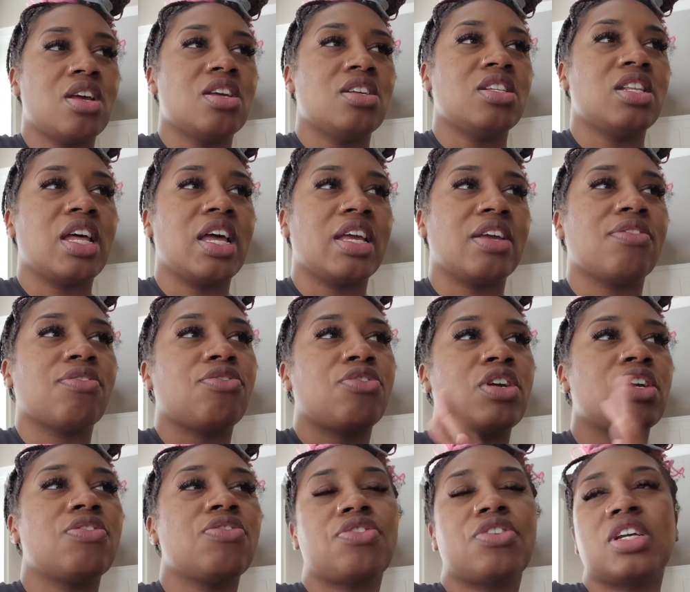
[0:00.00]

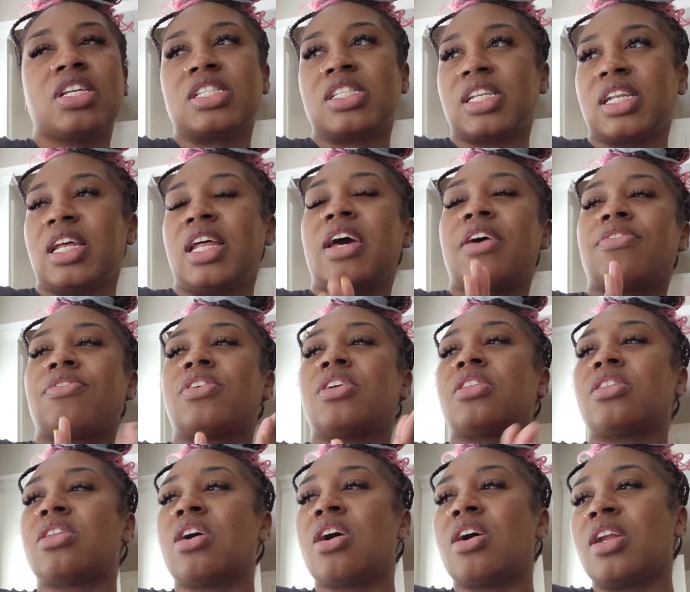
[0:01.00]
refreezing it after it
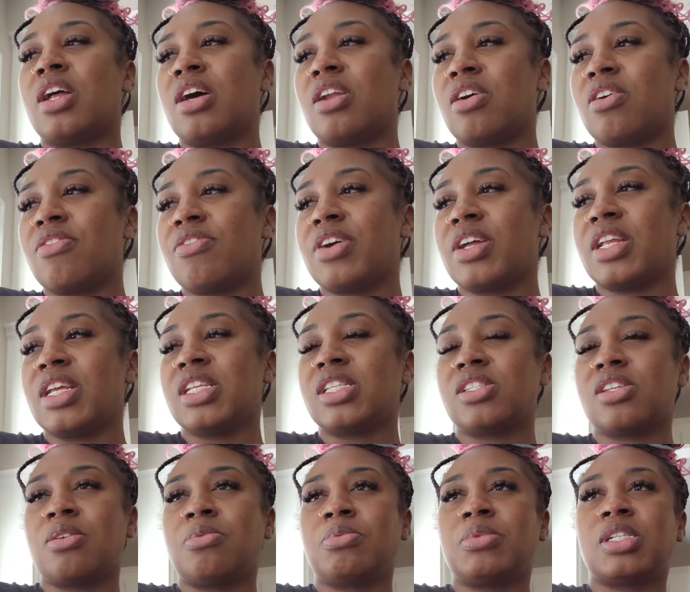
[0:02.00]
thawed out already. So
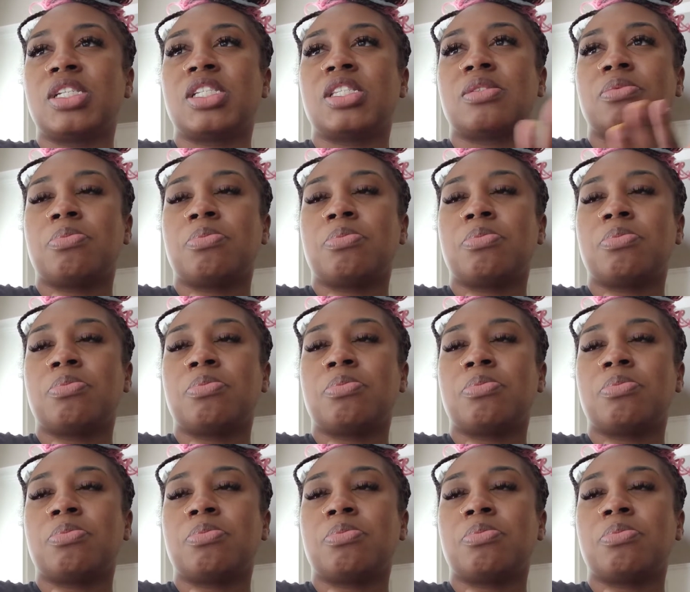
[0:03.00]
I'm just